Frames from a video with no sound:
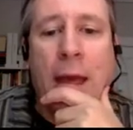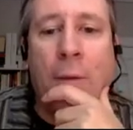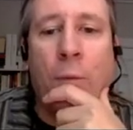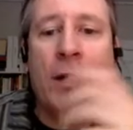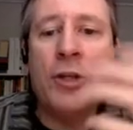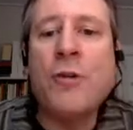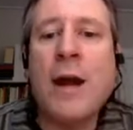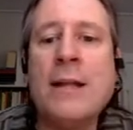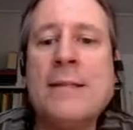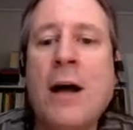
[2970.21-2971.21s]
And what it's
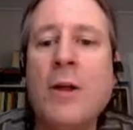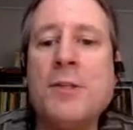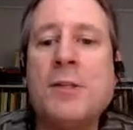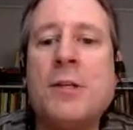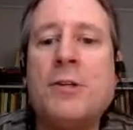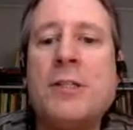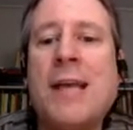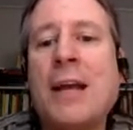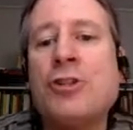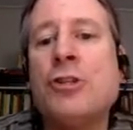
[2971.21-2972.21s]
trying to tell us is there's
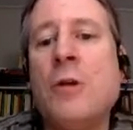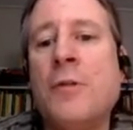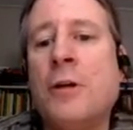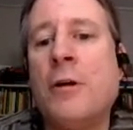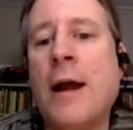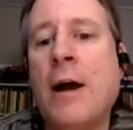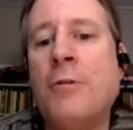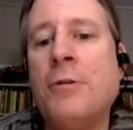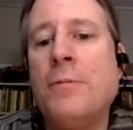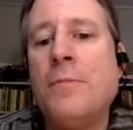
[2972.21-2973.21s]
texture on the ground,